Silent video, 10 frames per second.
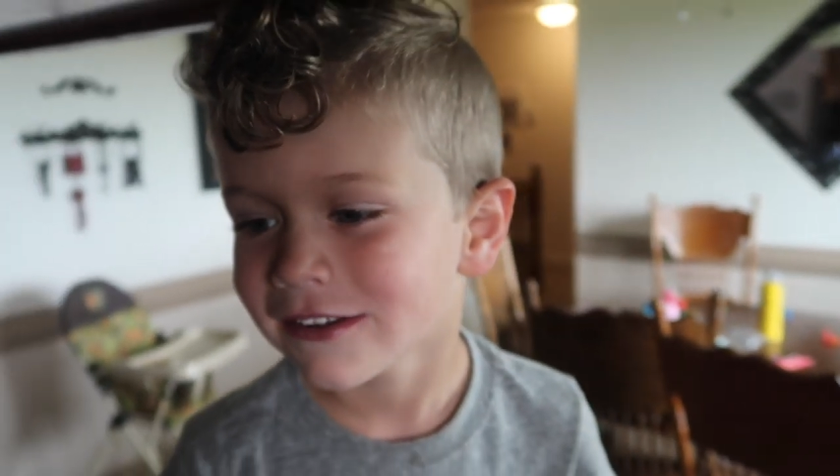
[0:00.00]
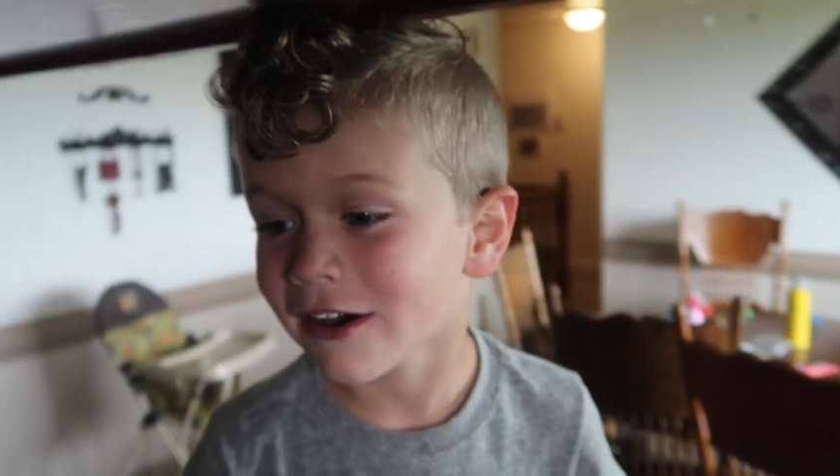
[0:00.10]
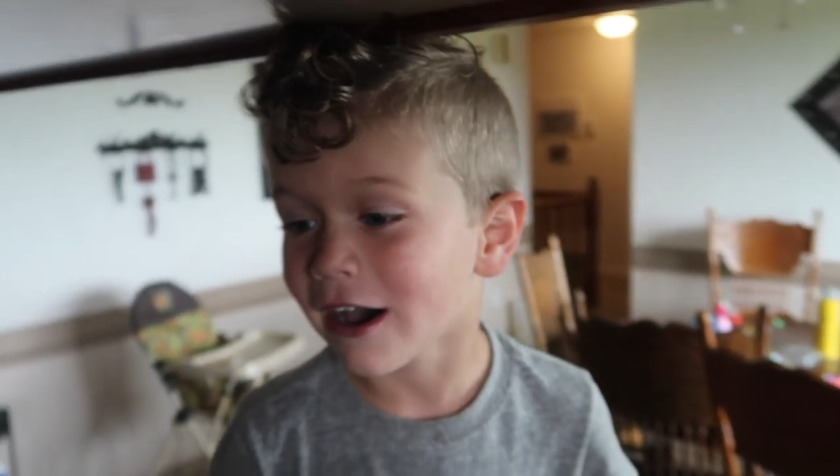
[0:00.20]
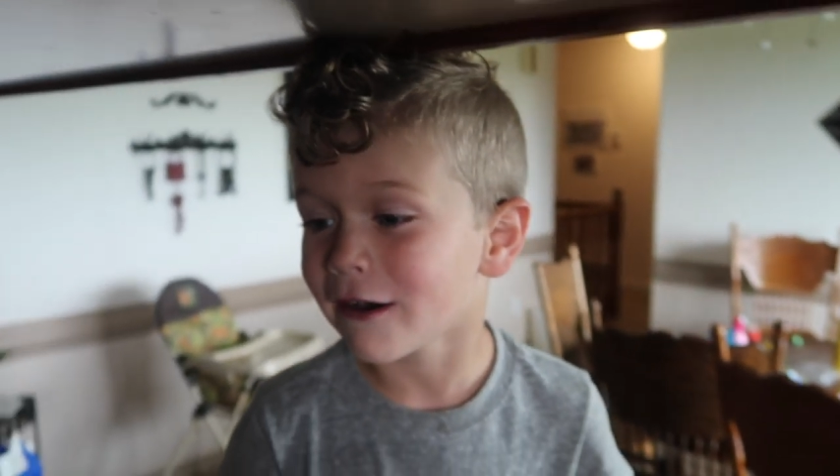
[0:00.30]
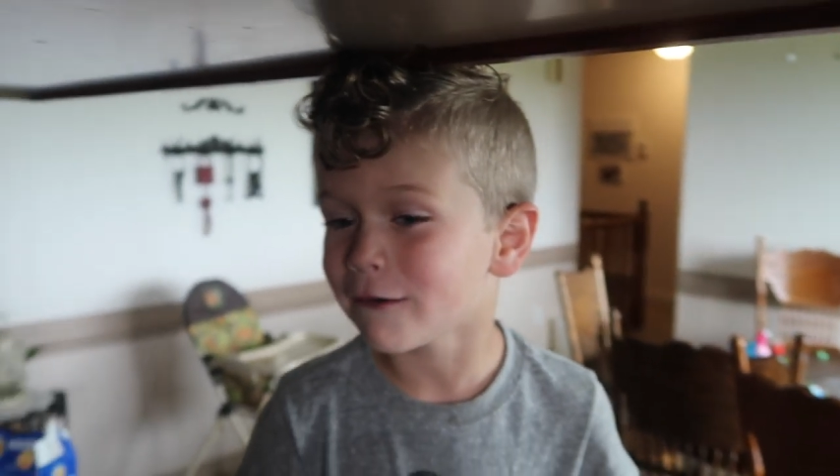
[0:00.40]

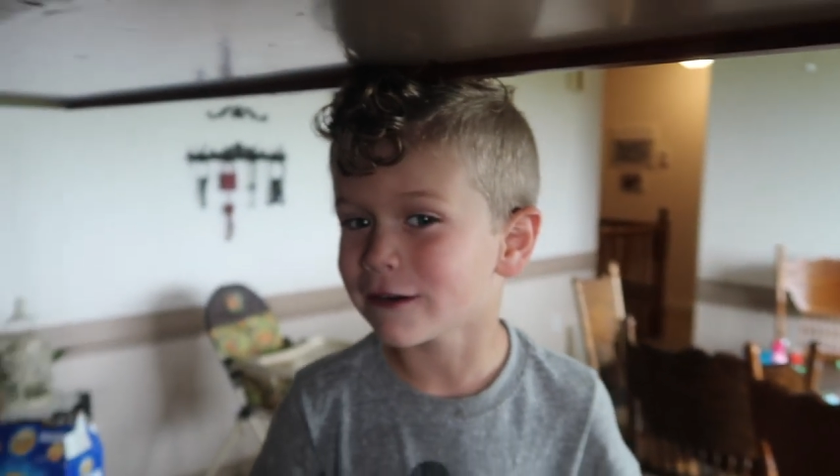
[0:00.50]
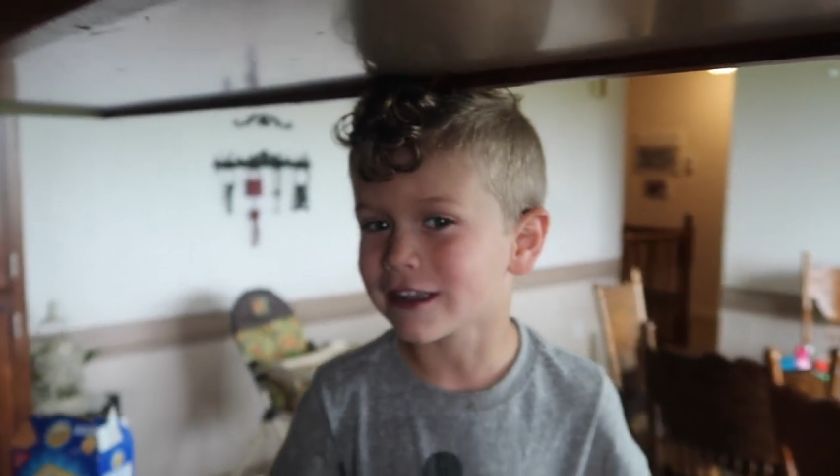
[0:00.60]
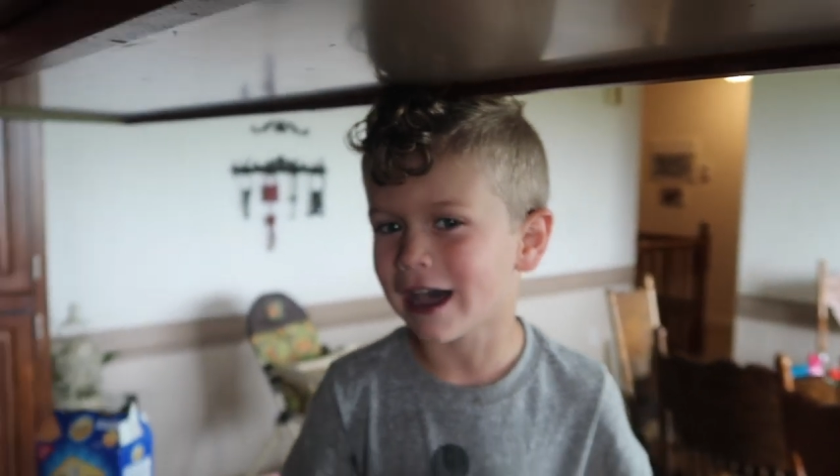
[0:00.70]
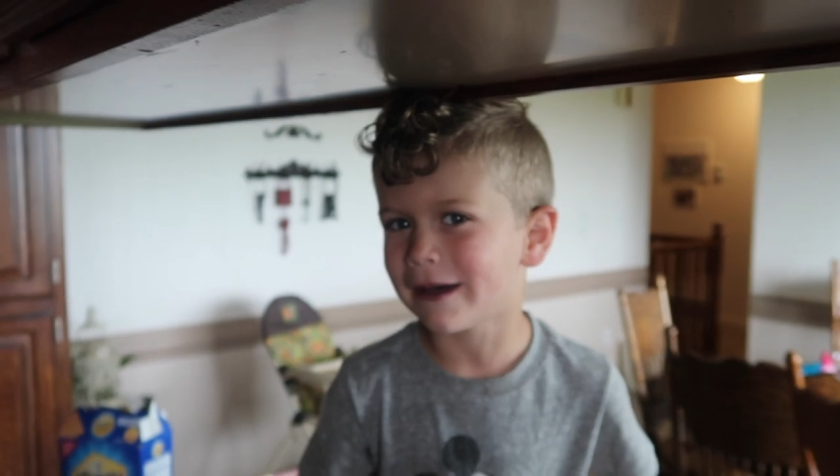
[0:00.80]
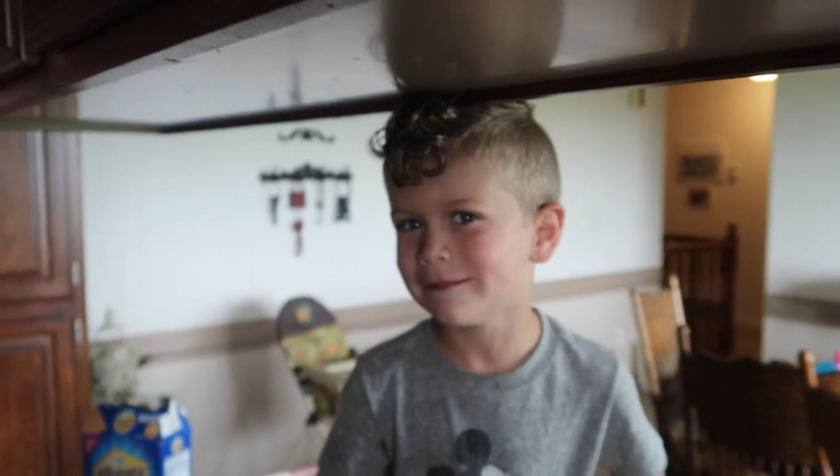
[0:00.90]
No, I
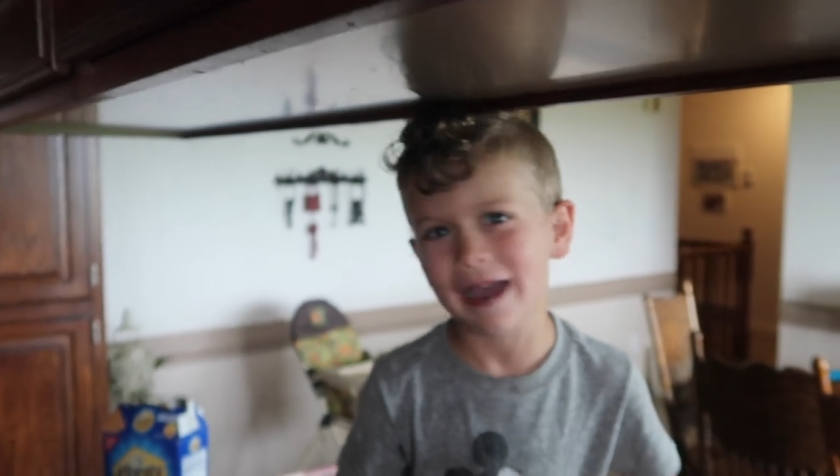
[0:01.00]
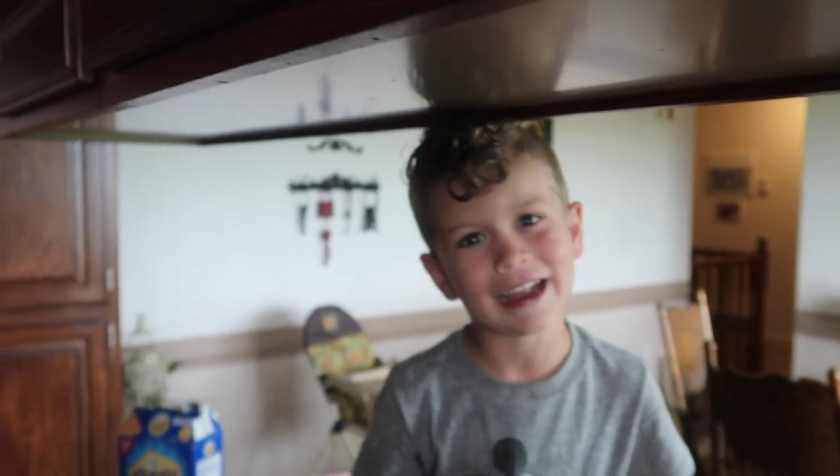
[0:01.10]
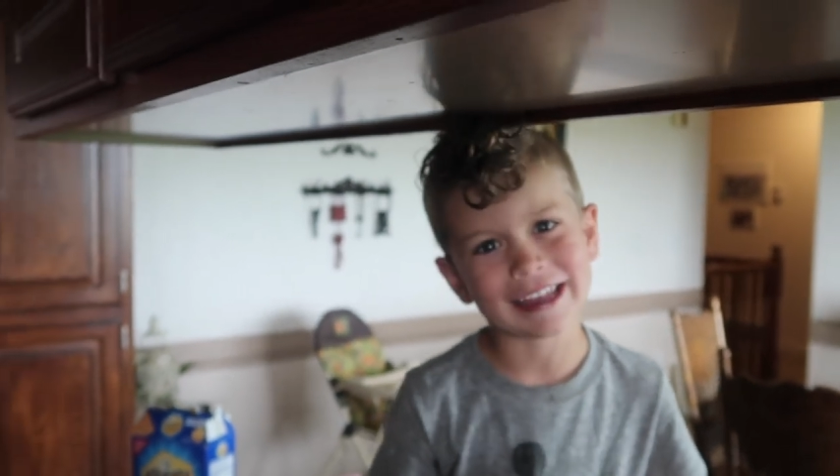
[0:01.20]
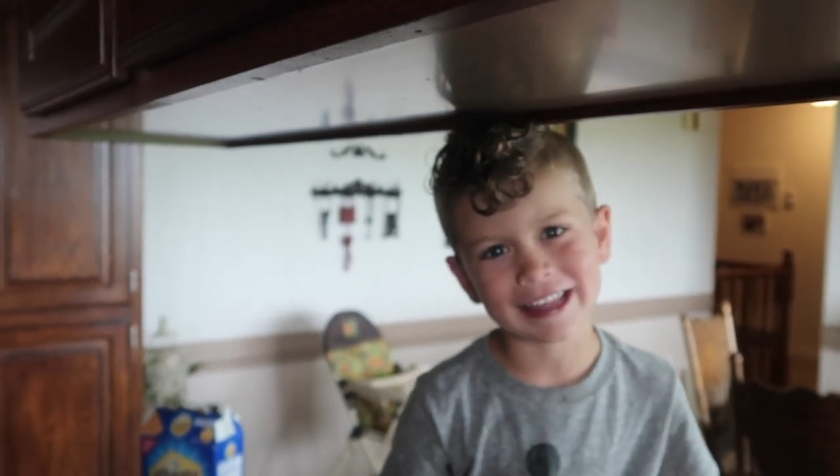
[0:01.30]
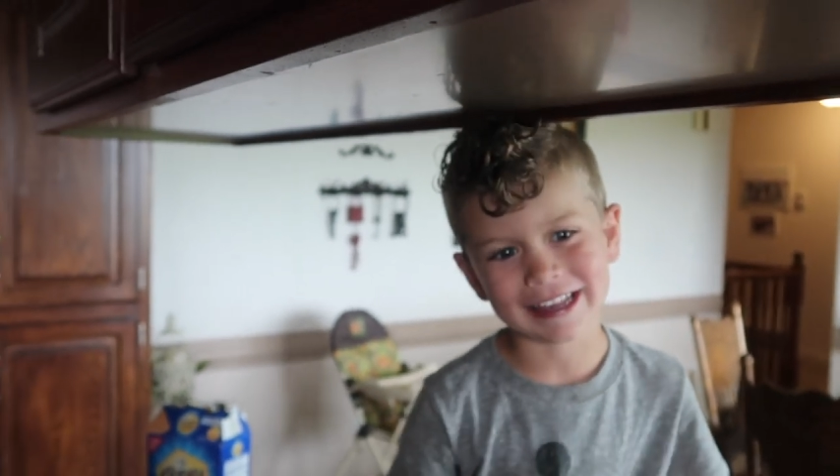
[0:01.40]
work on
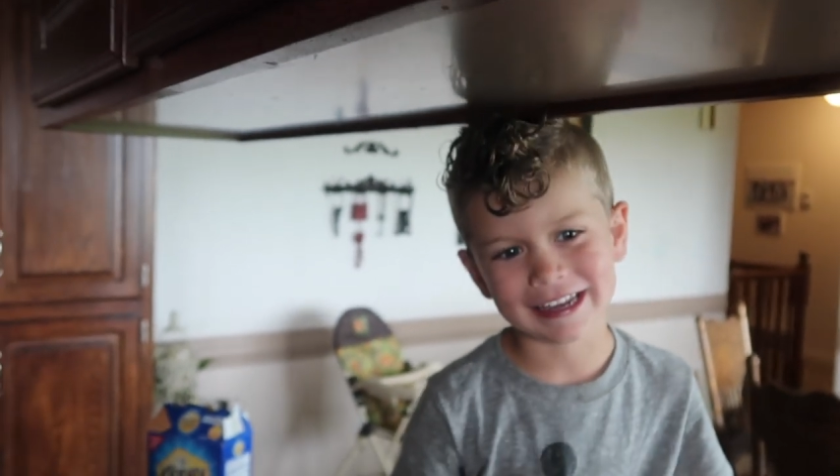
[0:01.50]
mine.